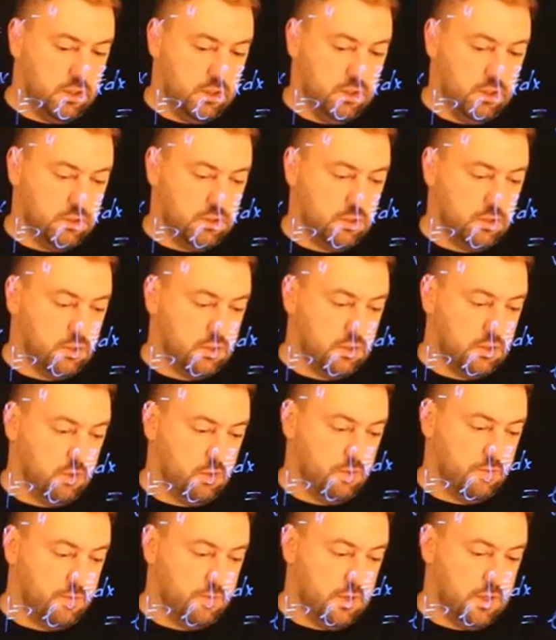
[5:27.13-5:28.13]
integral
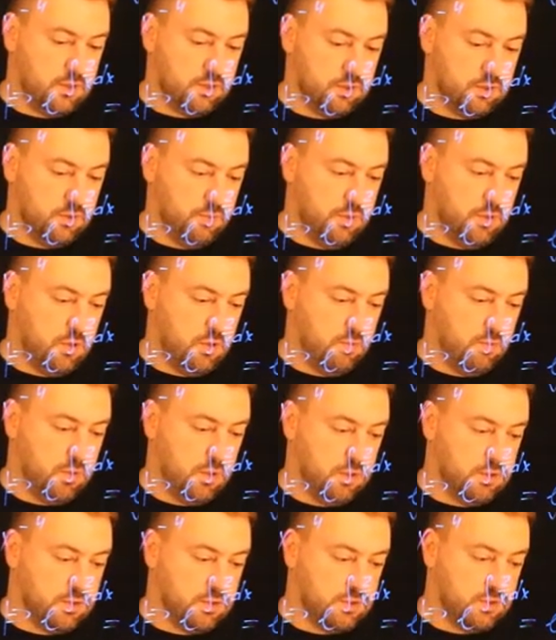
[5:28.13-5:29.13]
of x to the power
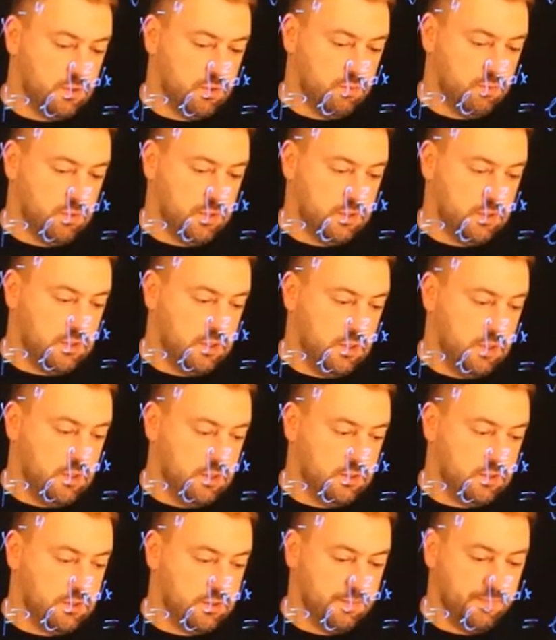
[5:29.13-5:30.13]
minus 2 by
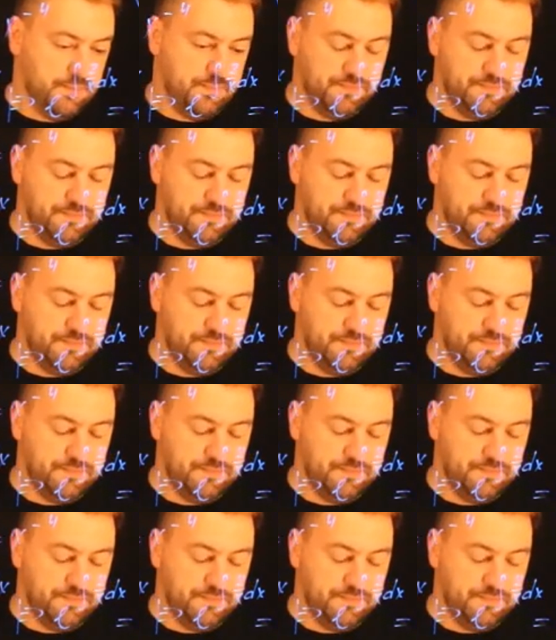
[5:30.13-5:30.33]
dx.